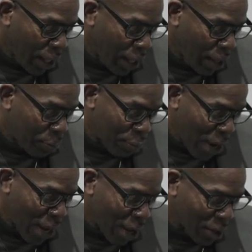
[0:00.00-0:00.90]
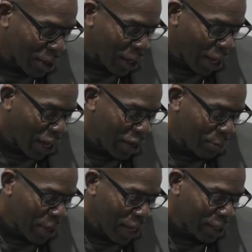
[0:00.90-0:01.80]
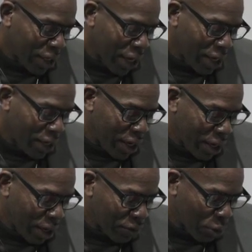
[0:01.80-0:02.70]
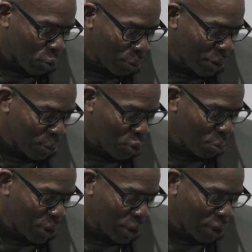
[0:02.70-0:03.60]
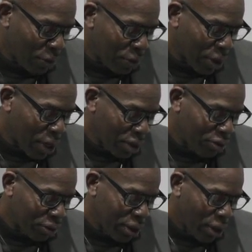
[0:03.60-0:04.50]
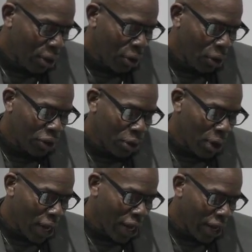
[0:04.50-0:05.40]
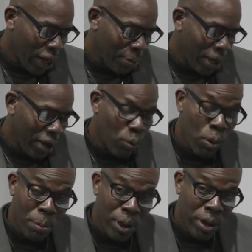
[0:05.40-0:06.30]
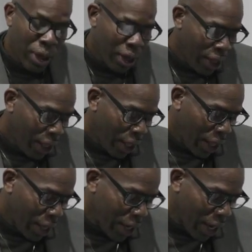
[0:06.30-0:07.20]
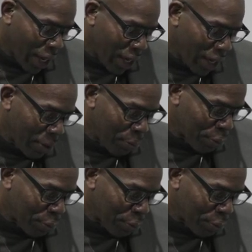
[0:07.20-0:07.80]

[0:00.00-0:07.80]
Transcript: and proud. I am not the candidate of the woman movement of the country, although I am a woman and I am